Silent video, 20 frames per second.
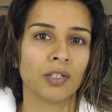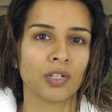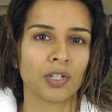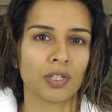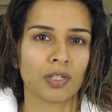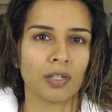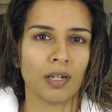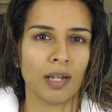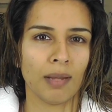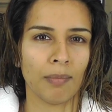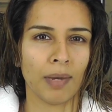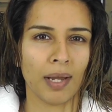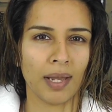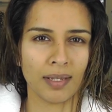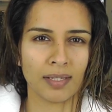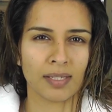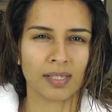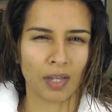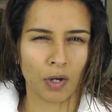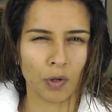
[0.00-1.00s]
just to let
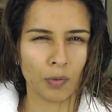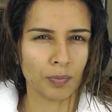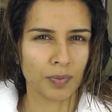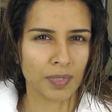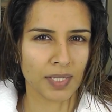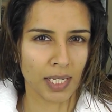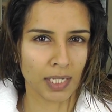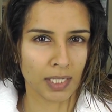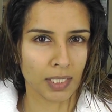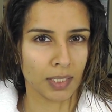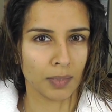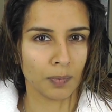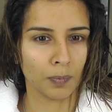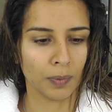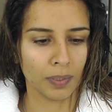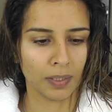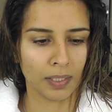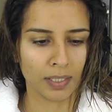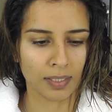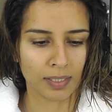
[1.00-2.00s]
my scalp settle
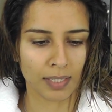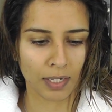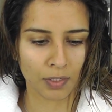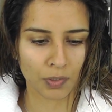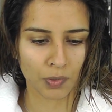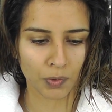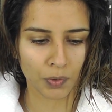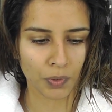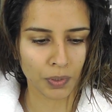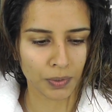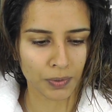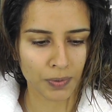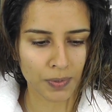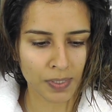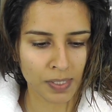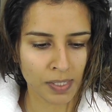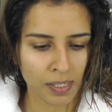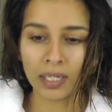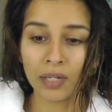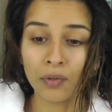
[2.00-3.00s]
in with its natural
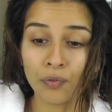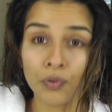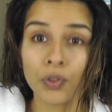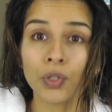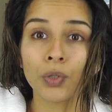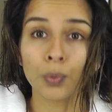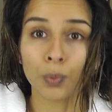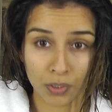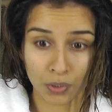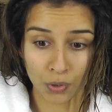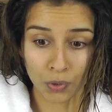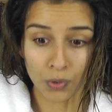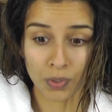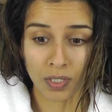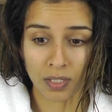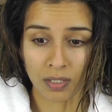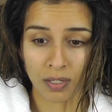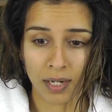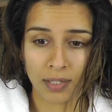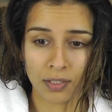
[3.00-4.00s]
oils. If you do
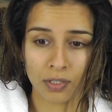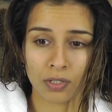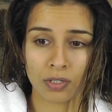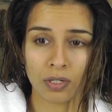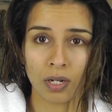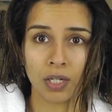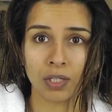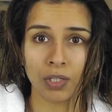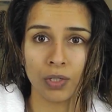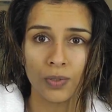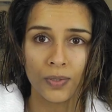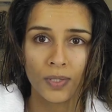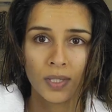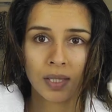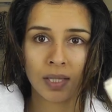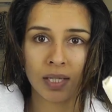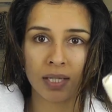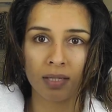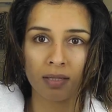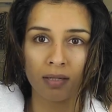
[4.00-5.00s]
decide to start
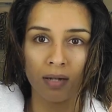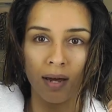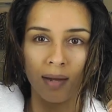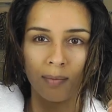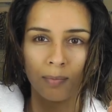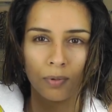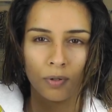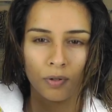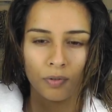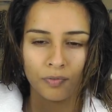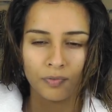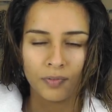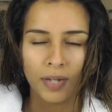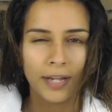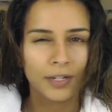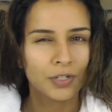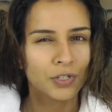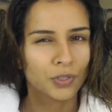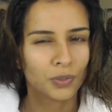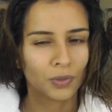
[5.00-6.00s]
using these type of
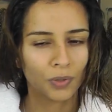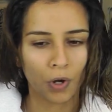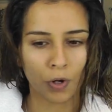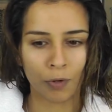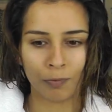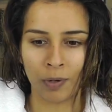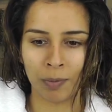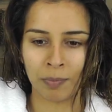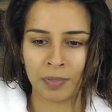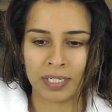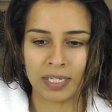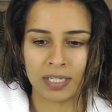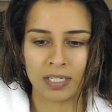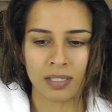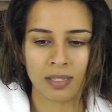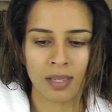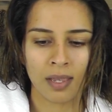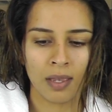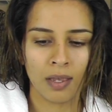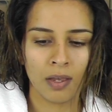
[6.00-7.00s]
natural home
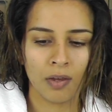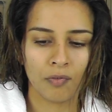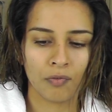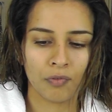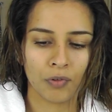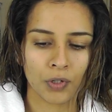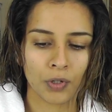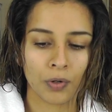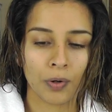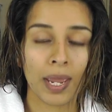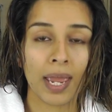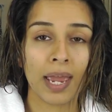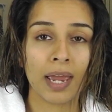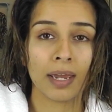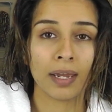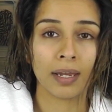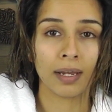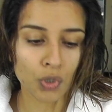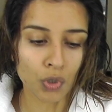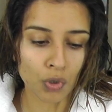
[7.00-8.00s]
remedies for your
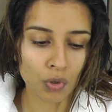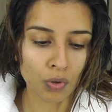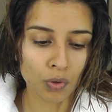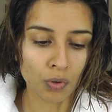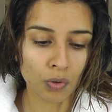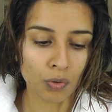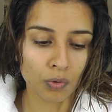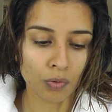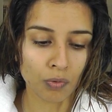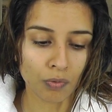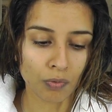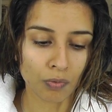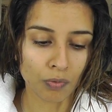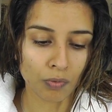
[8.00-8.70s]
hair, do